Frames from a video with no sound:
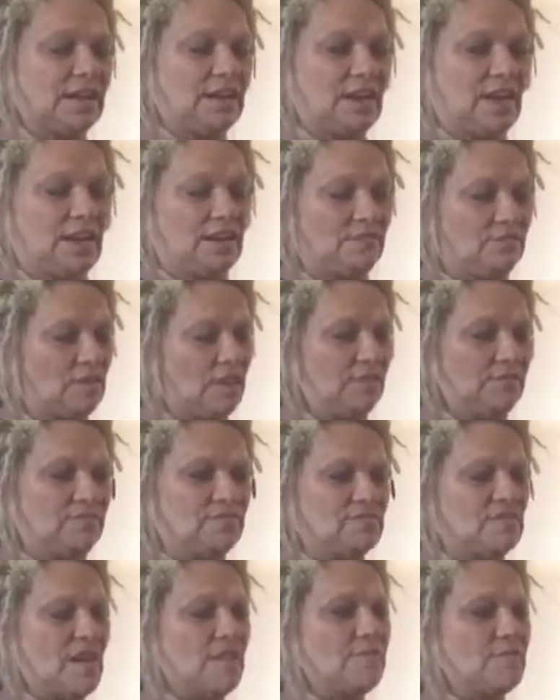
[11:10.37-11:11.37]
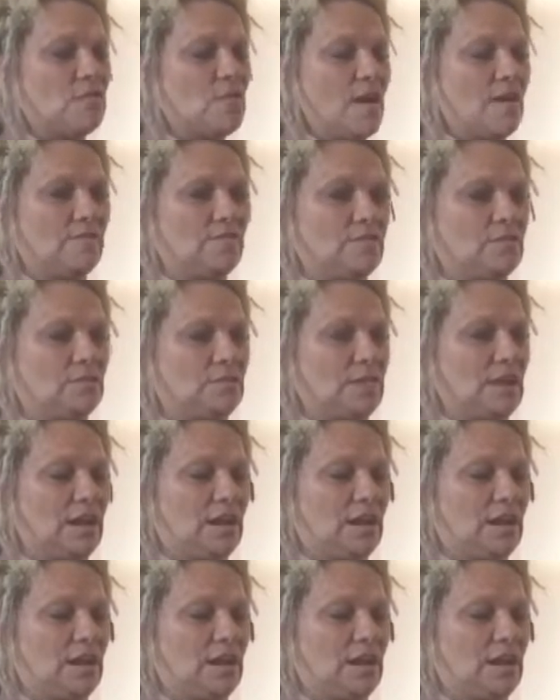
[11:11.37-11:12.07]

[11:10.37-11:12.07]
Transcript: and I've never ever,